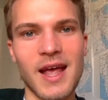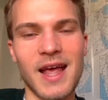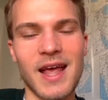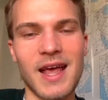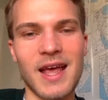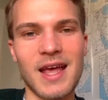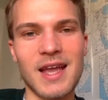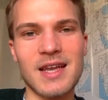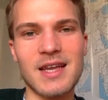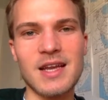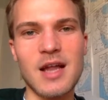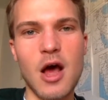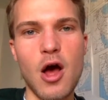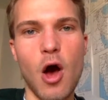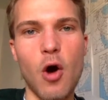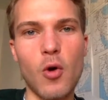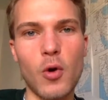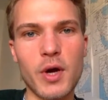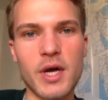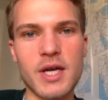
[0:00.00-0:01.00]
and
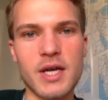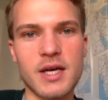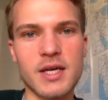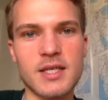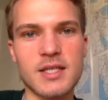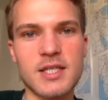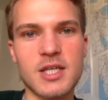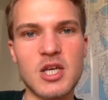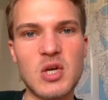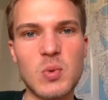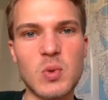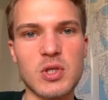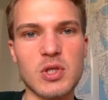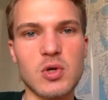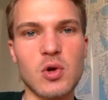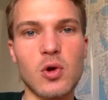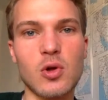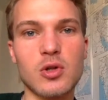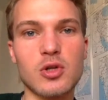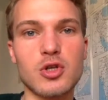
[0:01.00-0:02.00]
organized in what's
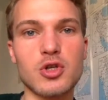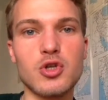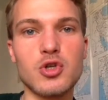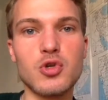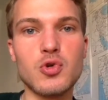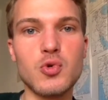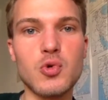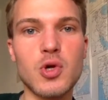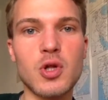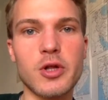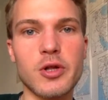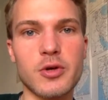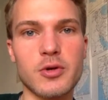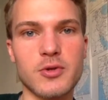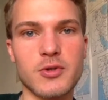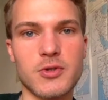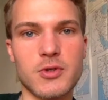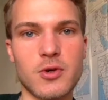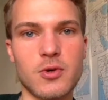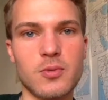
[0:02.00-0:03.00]
called
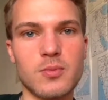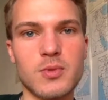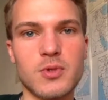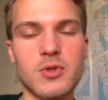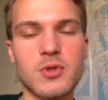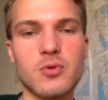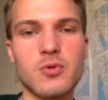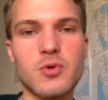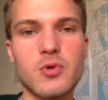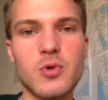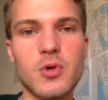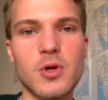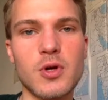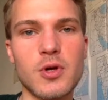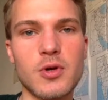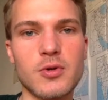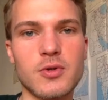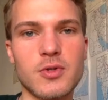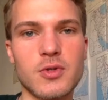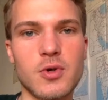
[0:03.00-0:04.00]
nucleosomes. So
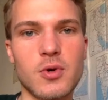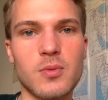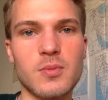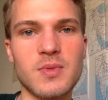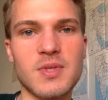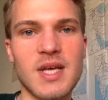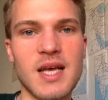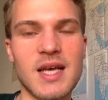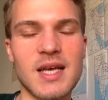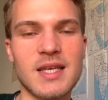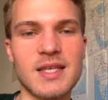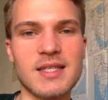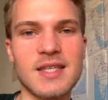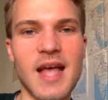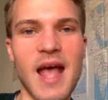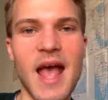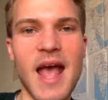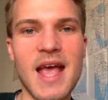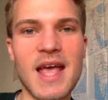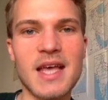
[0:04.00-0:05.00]
nucleosomes is
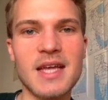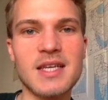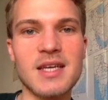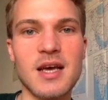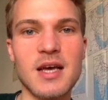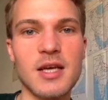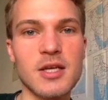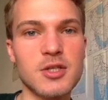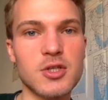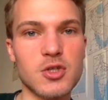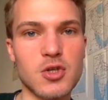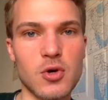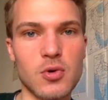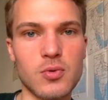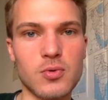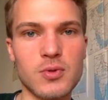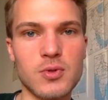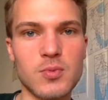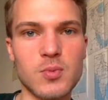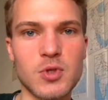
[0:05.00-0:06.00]
eight
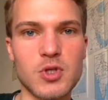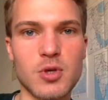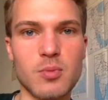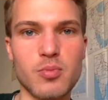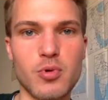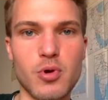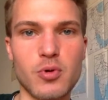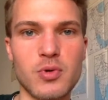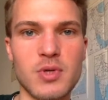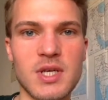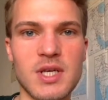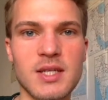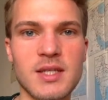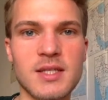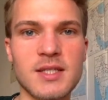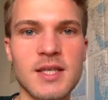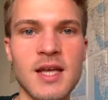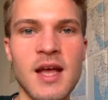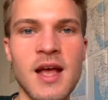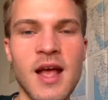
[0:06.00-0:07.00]
histones, which are
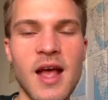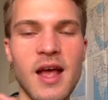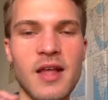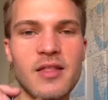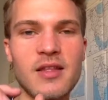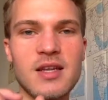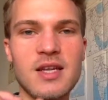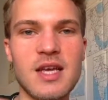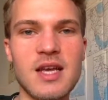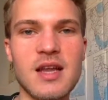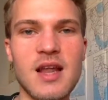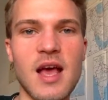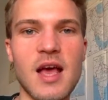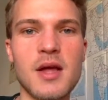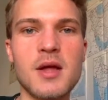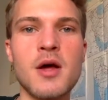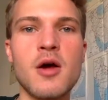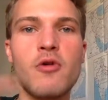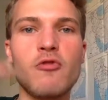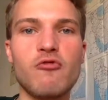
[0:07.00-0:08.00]
proteins, and the D N
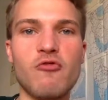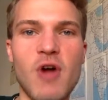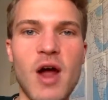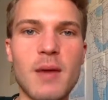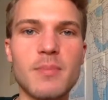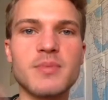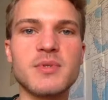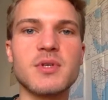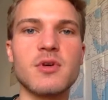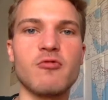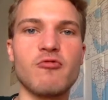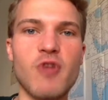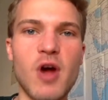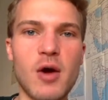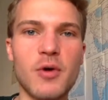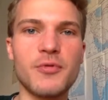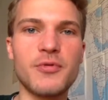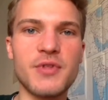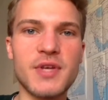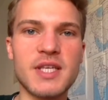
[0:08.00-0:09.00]
A wraps
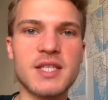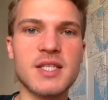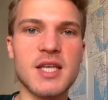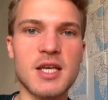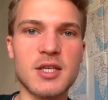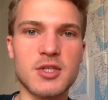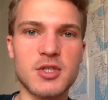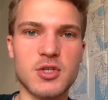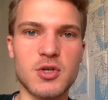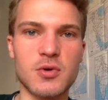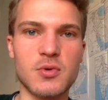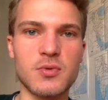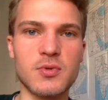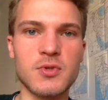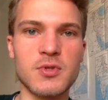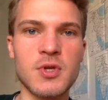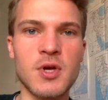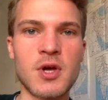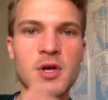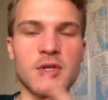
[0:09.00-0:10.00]
around these
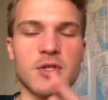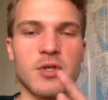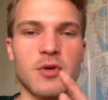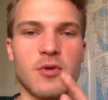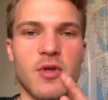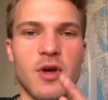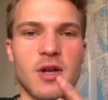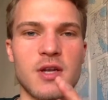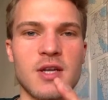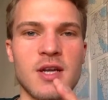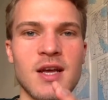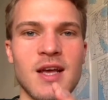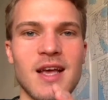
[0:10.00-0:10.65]
histones so that